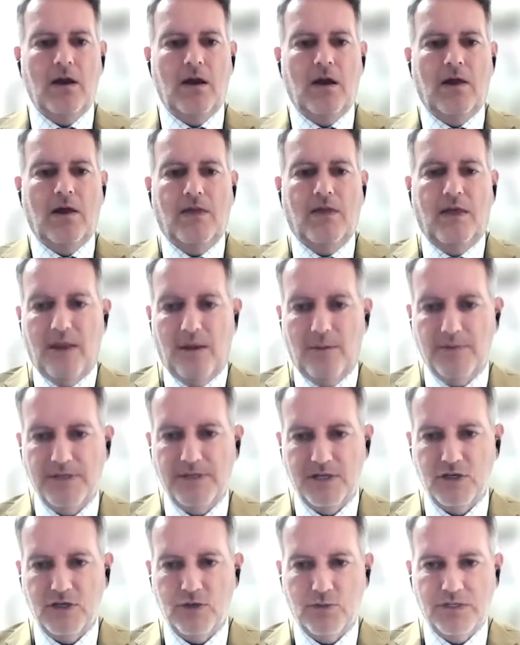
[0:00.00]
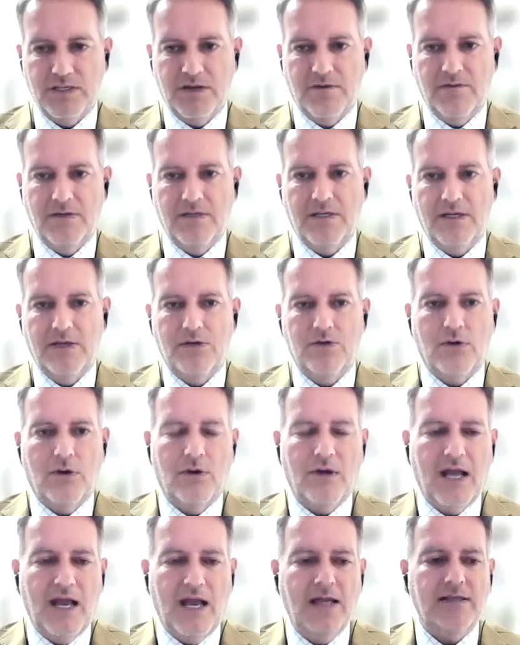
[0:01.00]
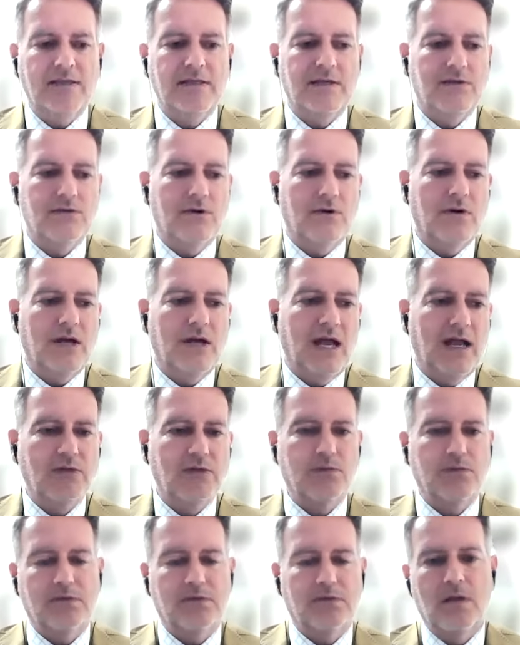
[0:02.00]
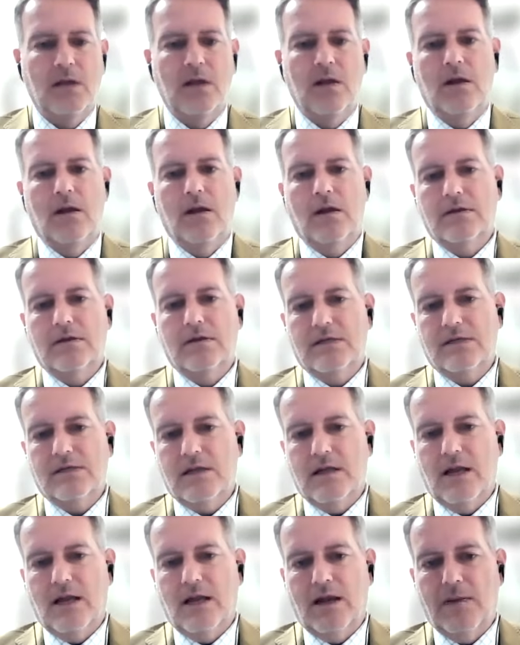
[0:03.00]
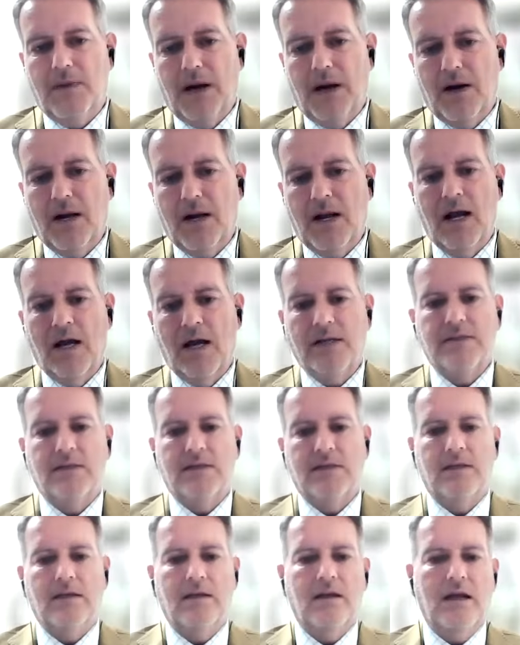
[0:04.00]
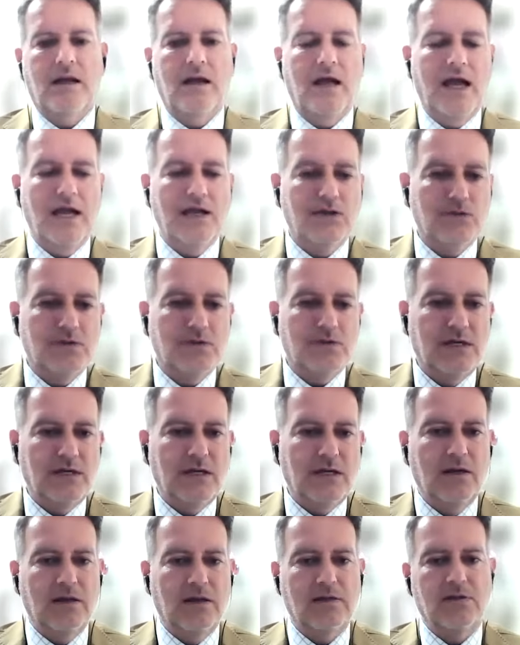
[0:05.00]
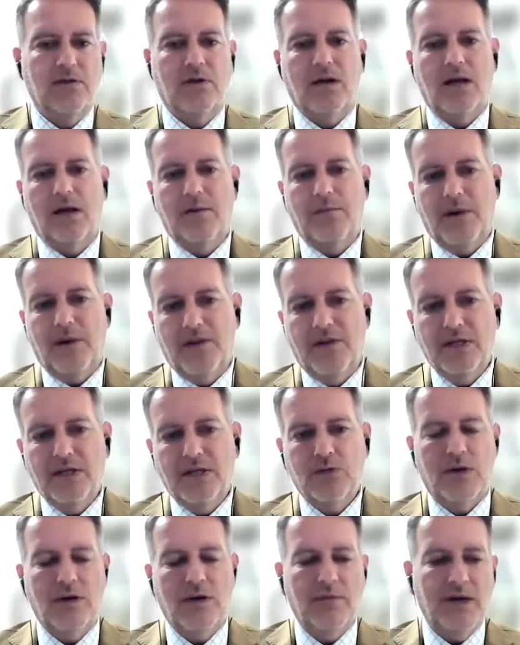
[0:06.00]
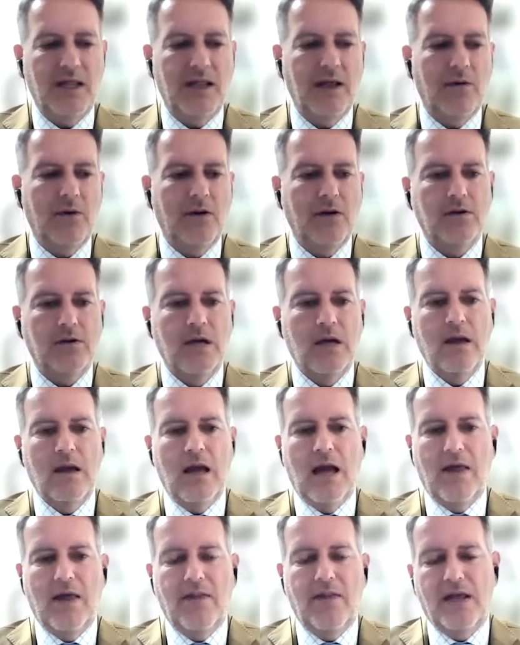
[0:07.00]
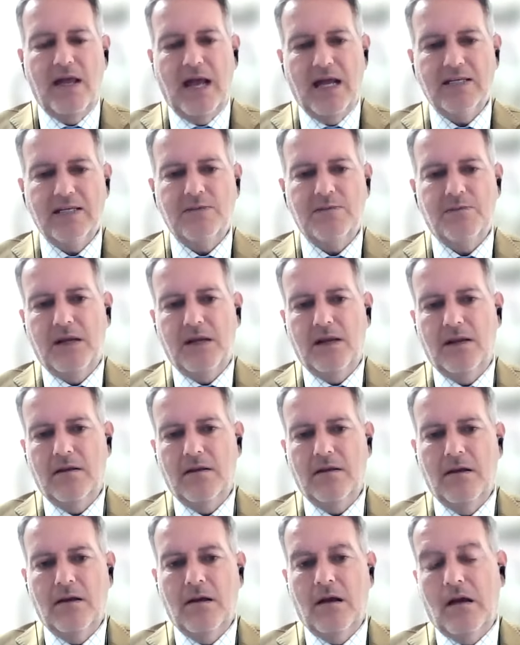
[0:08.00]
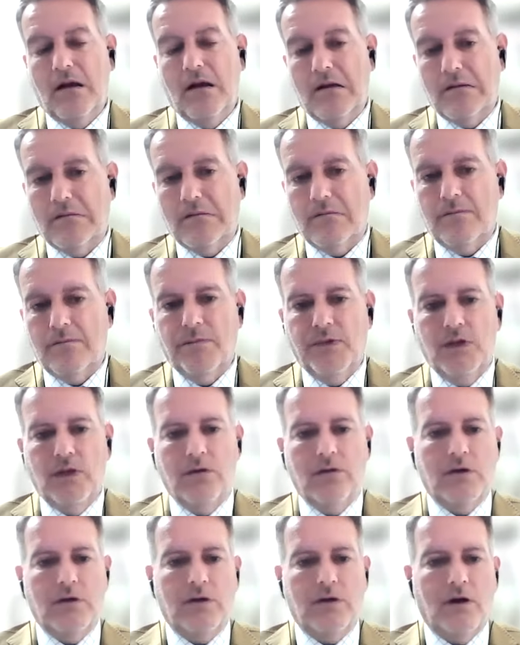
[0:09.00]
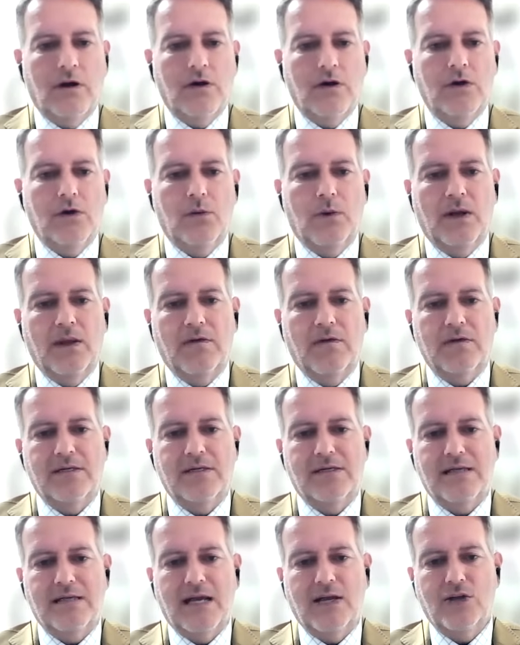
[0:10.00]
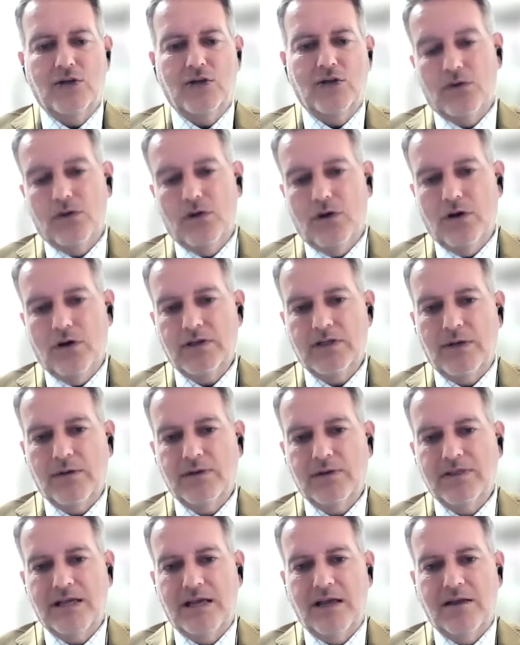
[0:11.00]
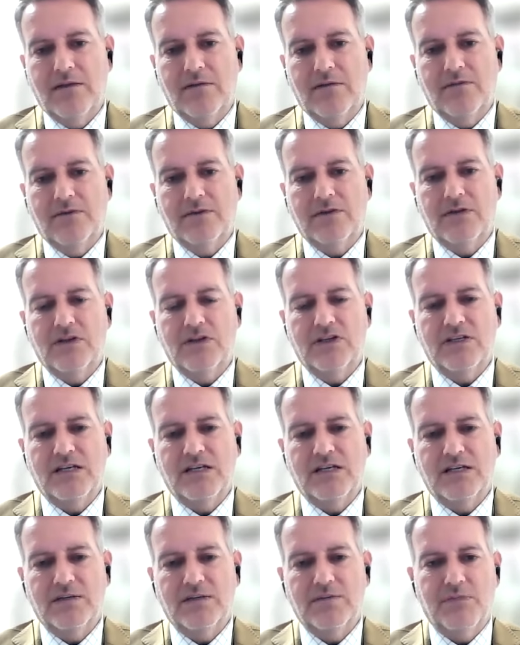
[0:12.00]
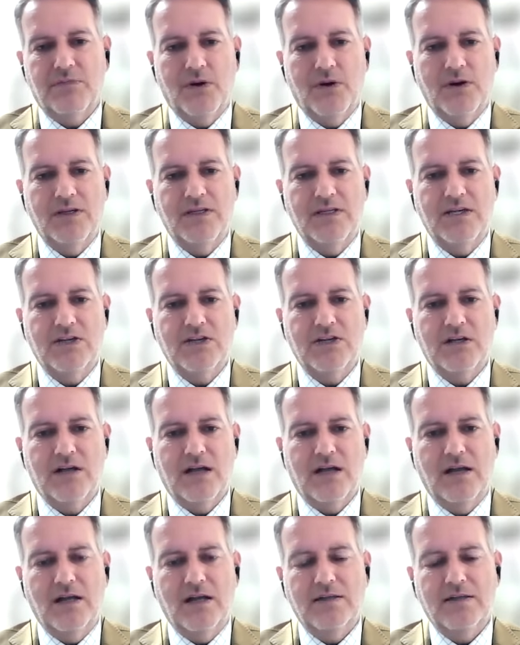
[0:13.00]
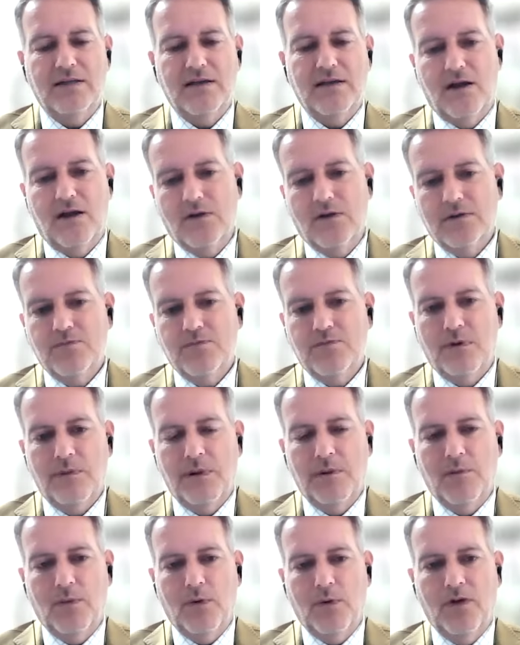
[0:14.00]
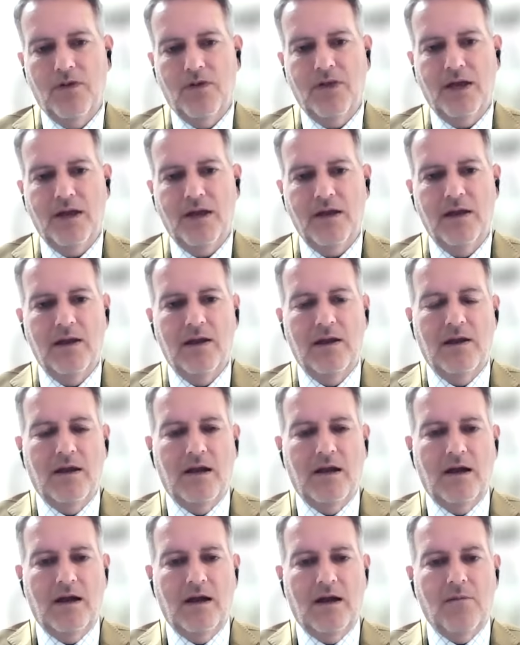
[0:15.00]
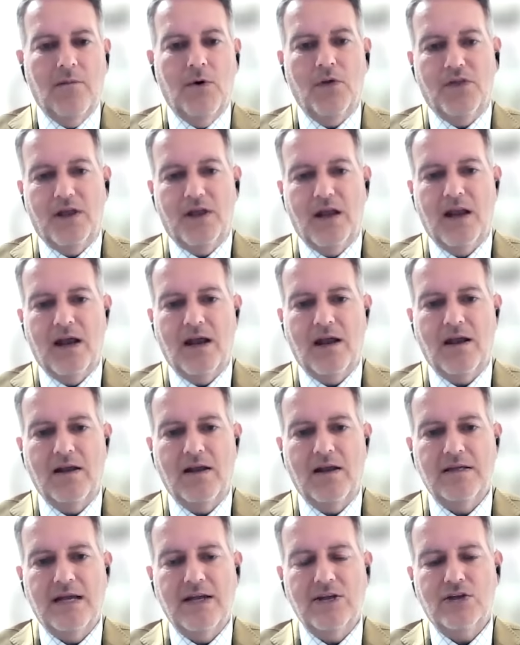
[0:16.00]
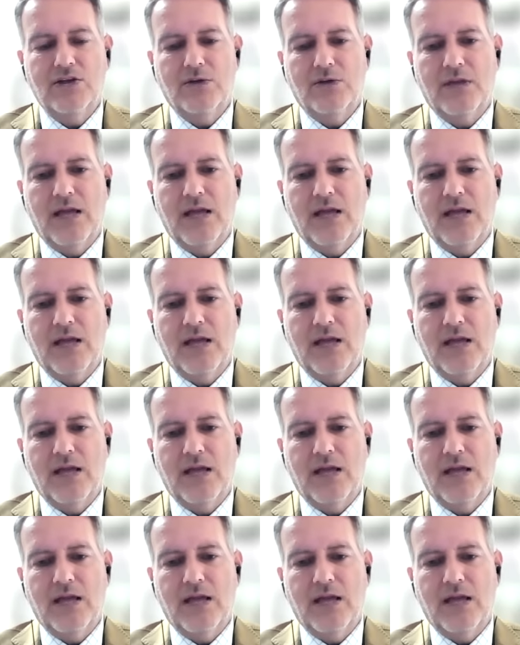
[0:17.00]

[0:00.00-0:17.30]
And then that position was given to Yisrael Katz. Yisrael Katz was doesn't like Barkat and uh, Edelstein is not liked by this one, by that one. And there has been, you can argue whether it's intentional or not. I would say for such a seasoned politician like Netanyahu, it's probably more than uh, more than likely intentional.